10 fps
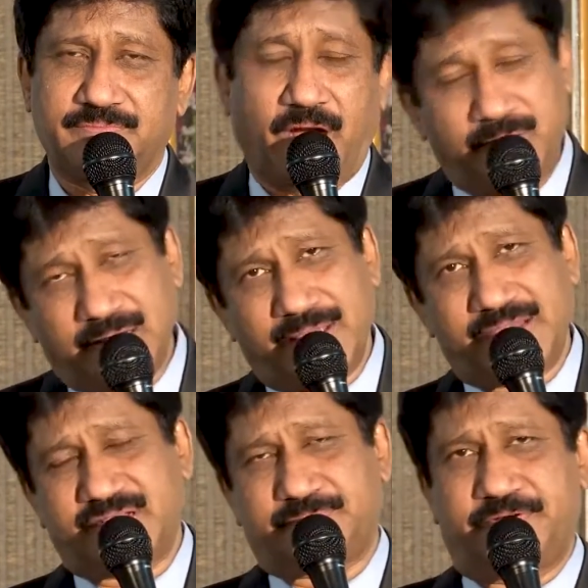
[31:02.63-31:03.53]

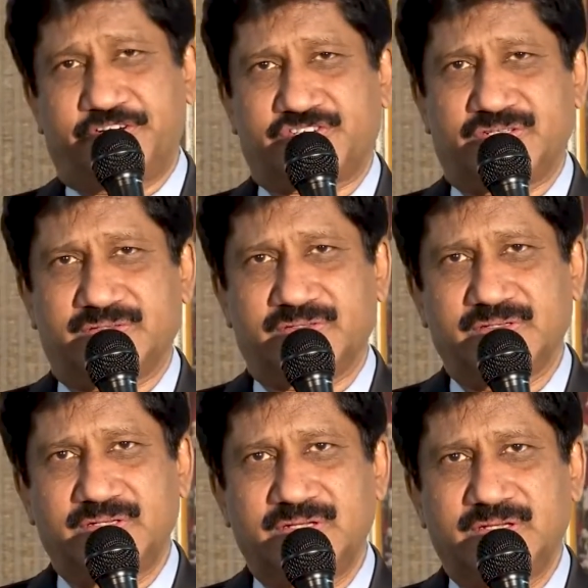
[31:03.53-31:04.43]
Problematic person.
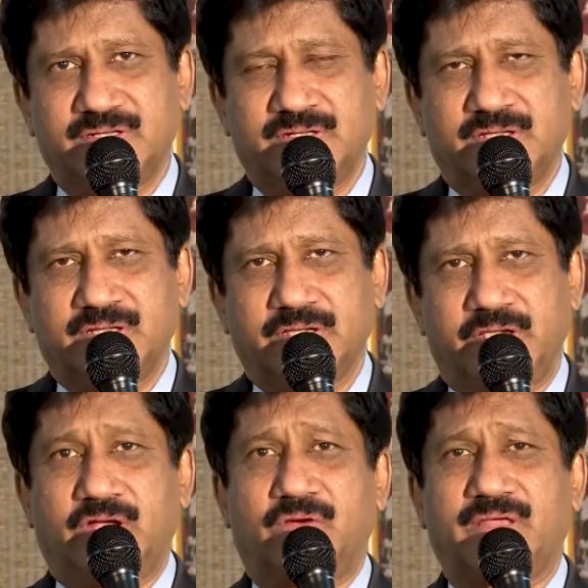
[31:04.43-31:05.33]

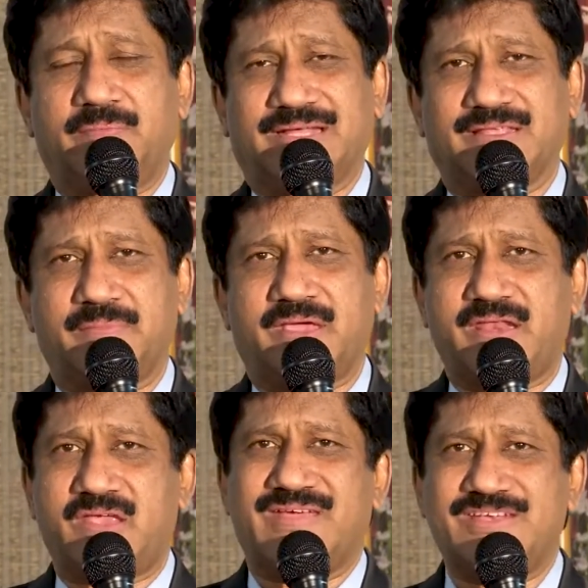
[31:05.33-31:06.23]
You know, when Mother
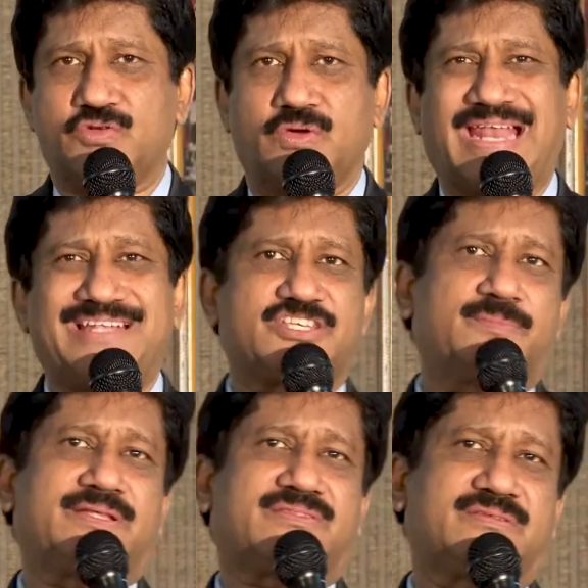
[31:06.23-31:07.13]
Mary went to
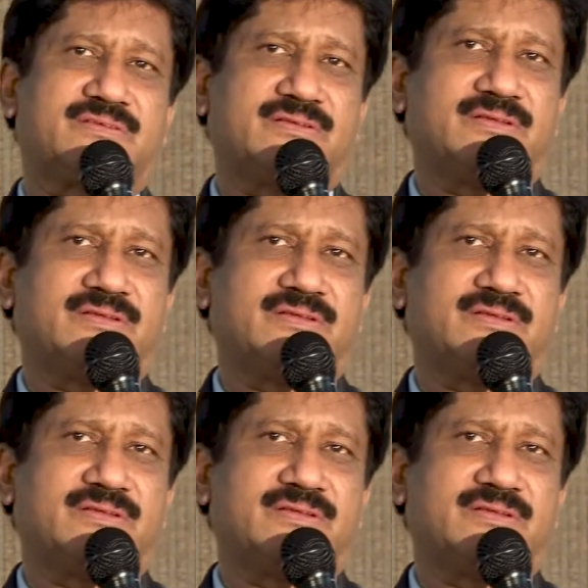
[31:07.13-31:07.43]
Elizabeth,